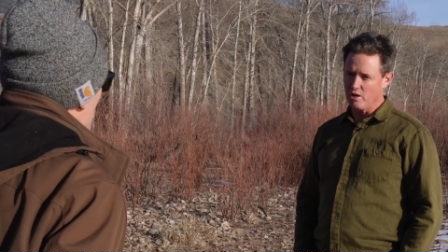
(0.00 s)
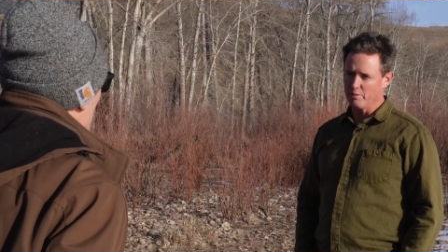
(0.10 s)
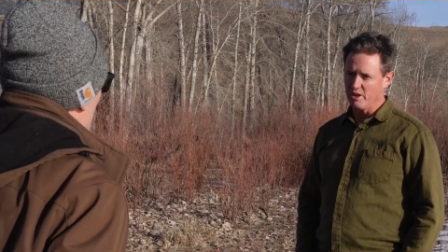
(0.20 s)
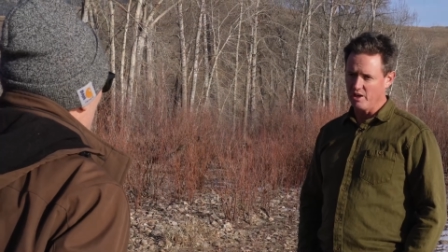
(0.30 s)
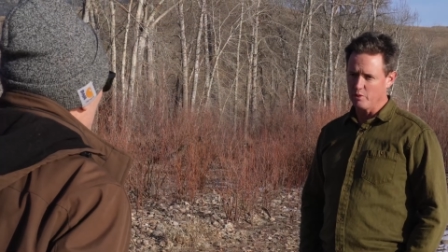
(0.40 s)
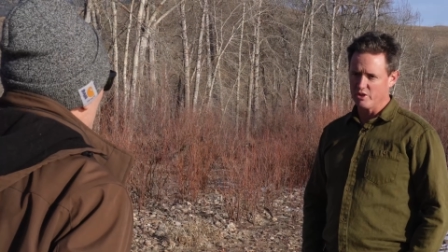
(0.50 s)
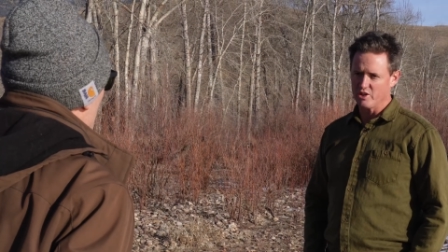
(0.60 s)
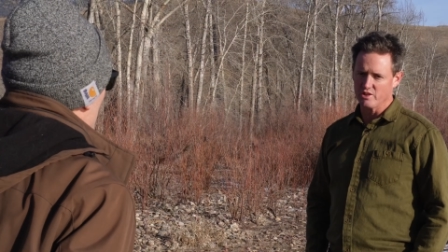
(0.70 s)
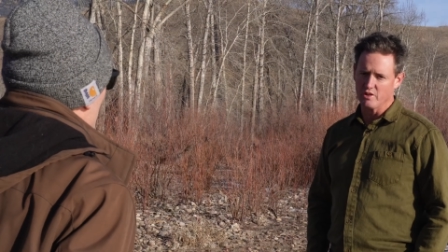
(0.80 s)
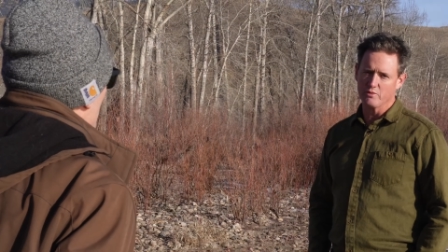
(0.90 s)
company, which
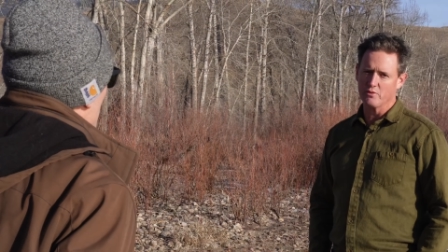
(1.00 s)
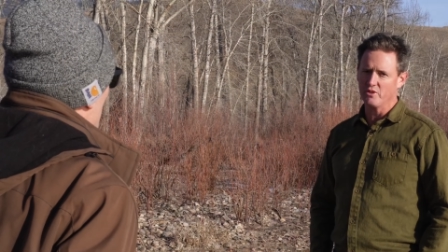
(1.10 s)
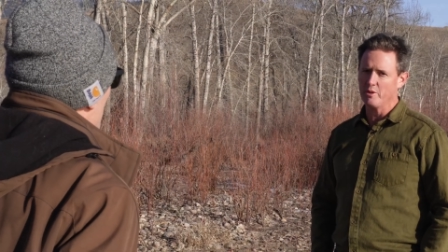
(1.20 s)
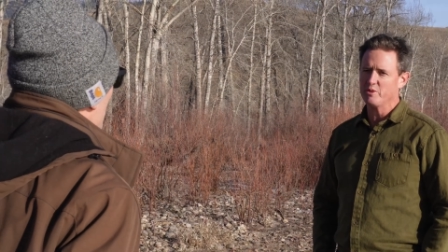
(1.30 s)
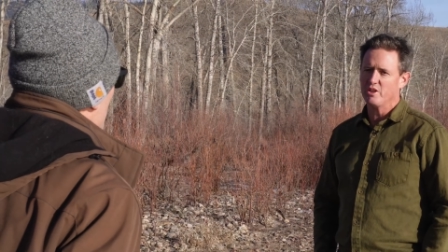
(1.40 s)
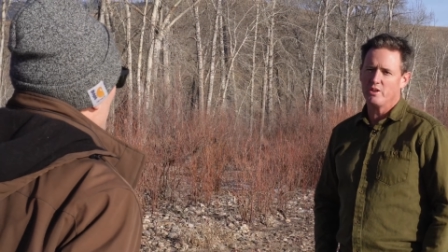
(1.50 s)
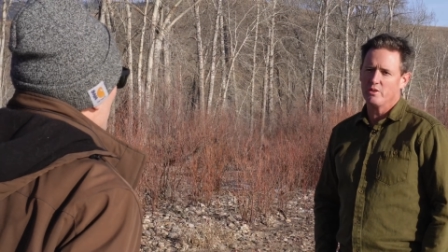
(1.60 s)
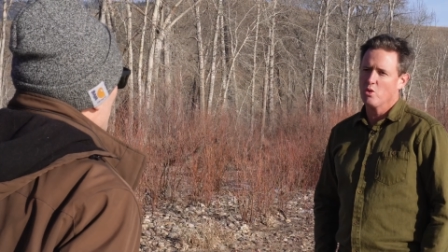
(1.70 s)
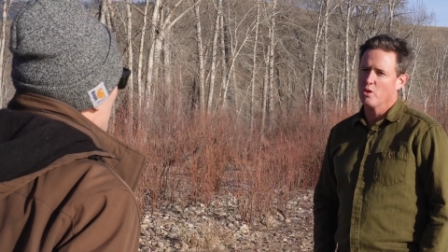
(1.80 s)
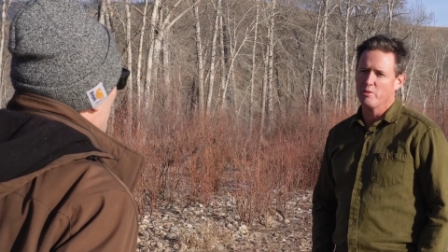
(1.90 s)
is a
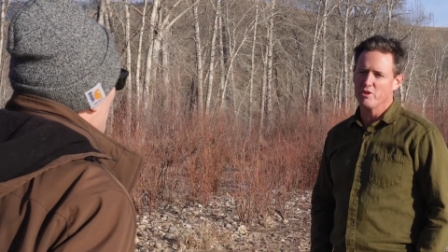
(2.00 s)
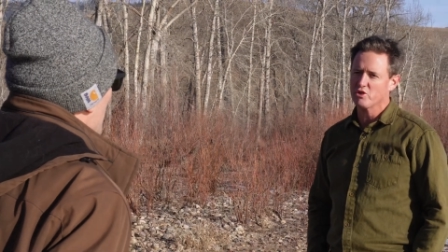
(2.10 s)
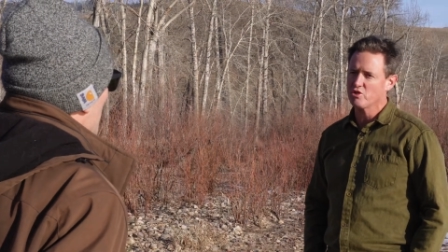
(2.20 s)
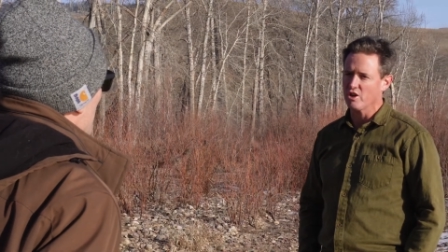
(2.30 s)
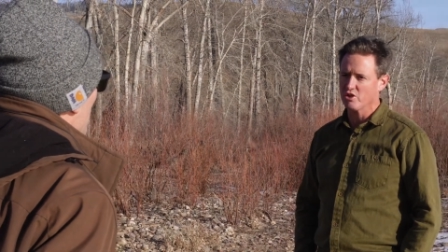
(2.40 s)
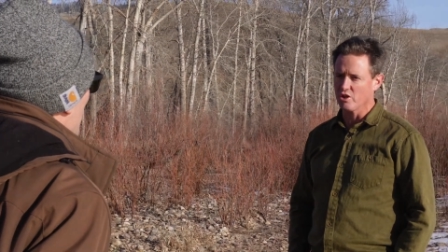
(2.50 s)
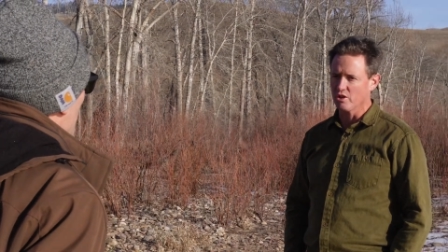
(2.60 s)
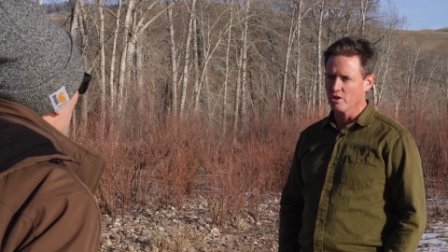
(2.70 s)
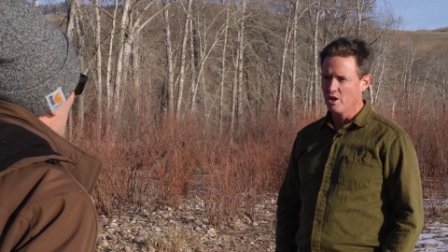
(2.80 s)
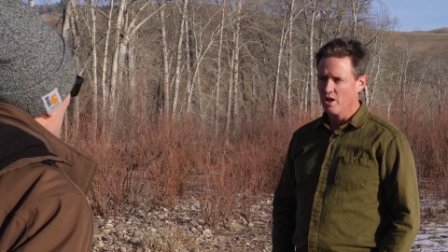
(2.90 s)
flimsy corporate
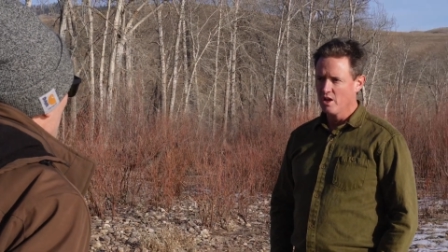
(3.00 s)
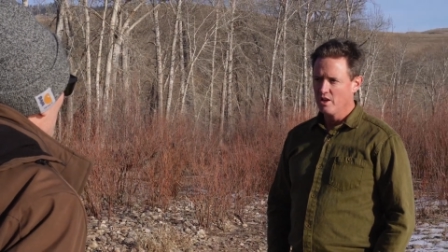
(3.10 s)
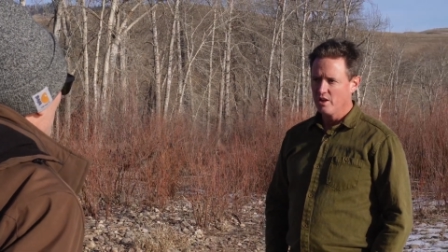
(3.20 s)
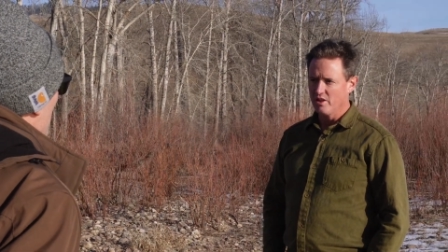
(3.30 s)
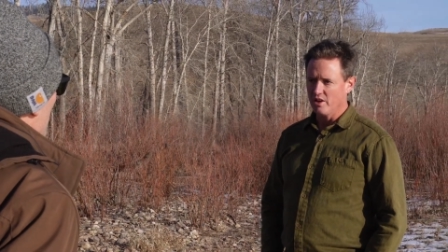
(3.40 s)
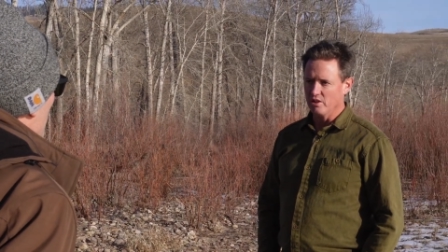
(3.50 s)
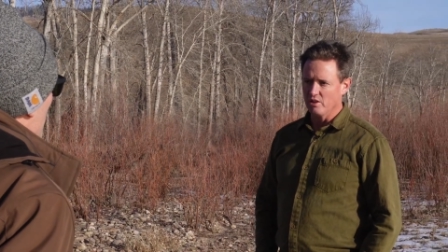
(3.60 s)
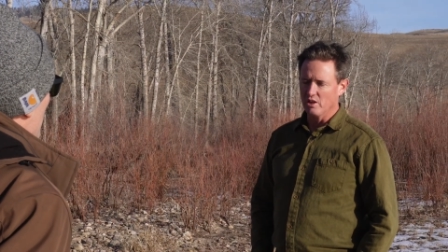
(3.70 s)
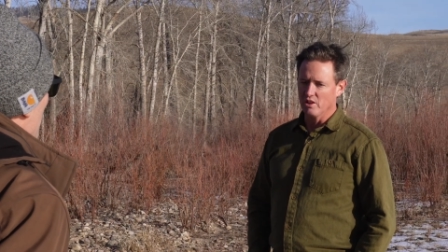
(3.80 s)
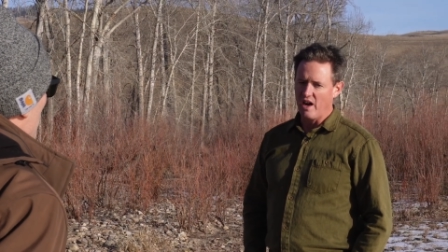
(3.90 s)
structure that
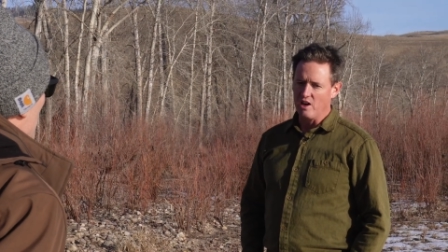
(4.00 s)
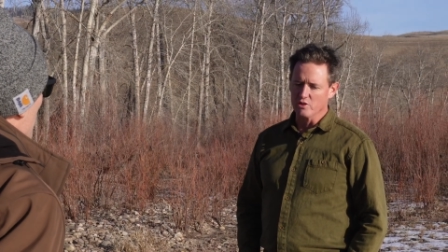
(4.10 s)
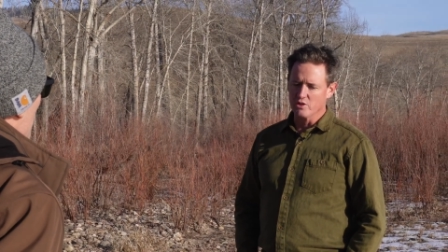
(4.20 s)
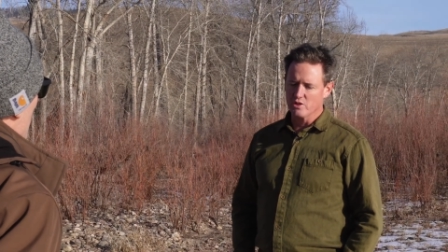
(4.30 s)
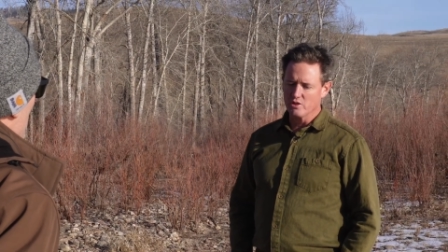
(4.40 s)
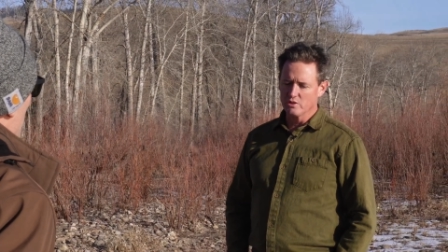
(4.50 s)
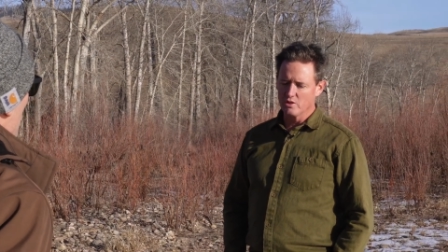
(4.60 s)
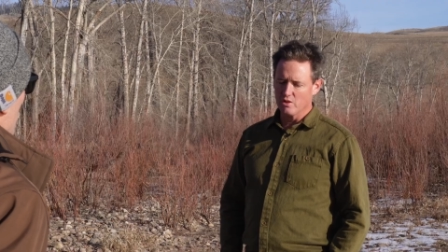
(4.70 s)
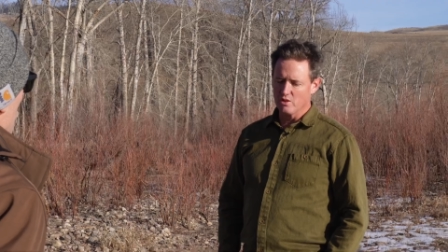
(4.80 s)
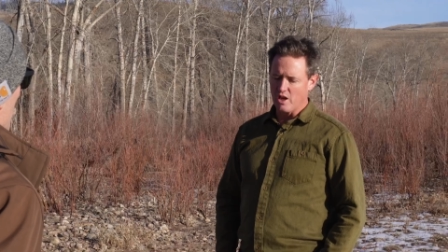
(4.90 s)
allows
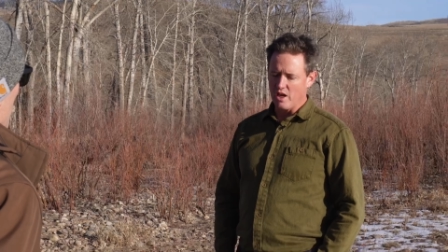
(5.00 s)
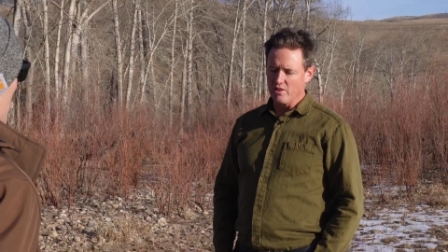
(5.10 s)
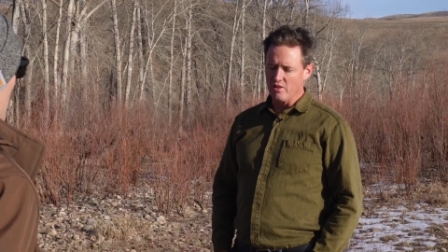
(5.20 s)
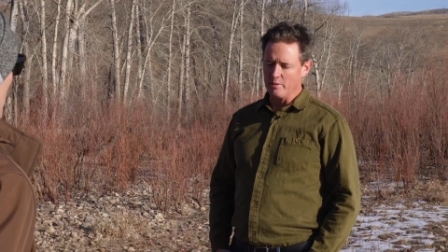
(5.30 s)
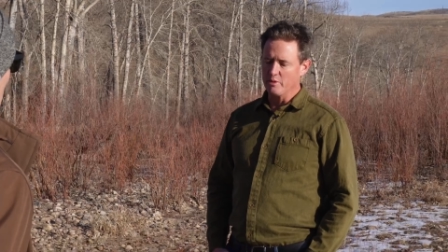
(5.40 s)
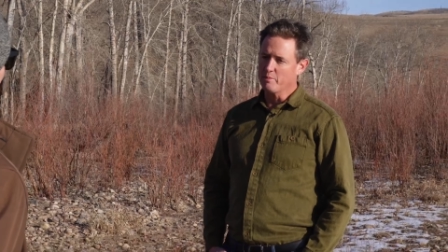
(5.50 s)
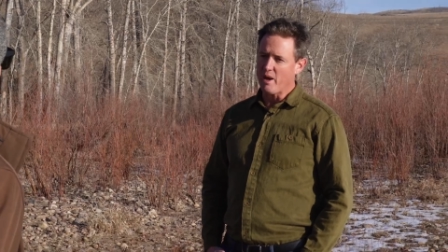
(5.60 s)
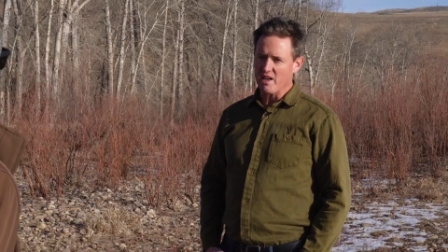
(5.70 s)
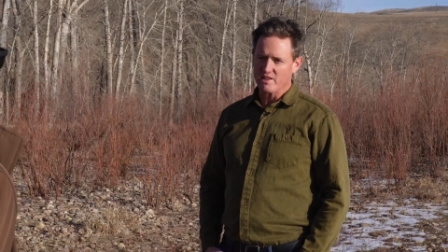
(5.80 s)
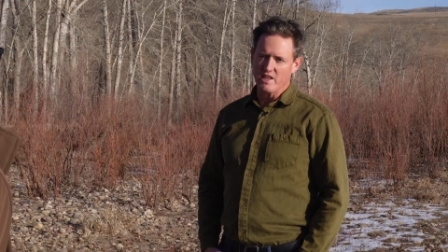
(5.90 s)
them to
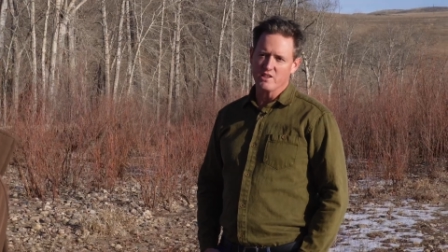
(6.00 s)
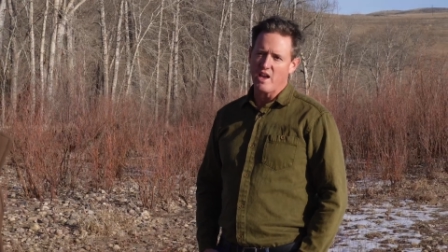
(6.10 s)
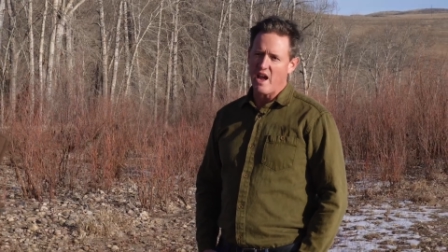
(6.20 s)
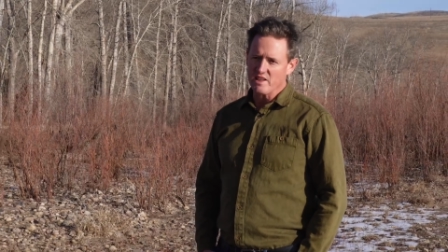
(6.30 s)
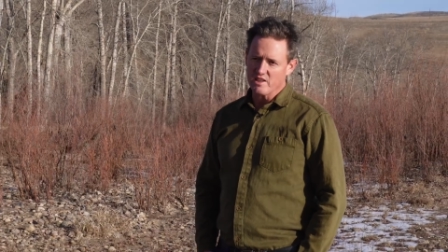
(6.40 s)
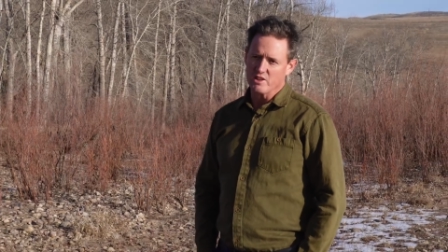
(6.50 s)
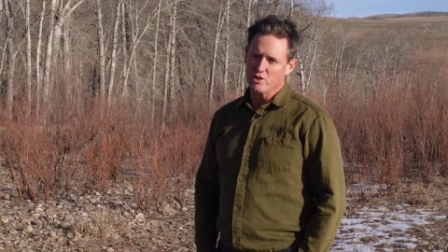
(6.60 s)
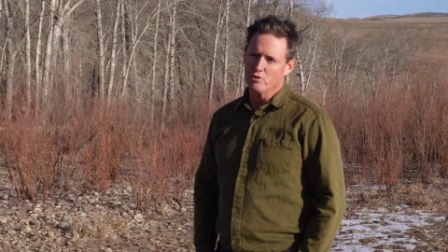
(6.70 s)
pass assets